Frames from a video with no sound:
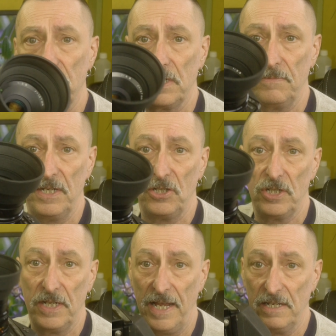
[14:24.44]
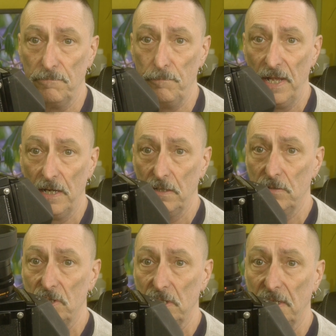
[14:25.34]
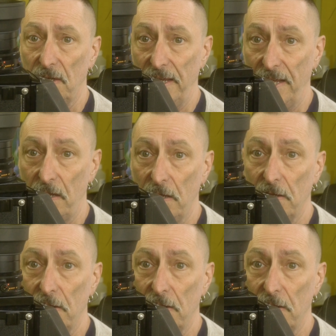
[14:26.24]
As I mentioned, it has bellows like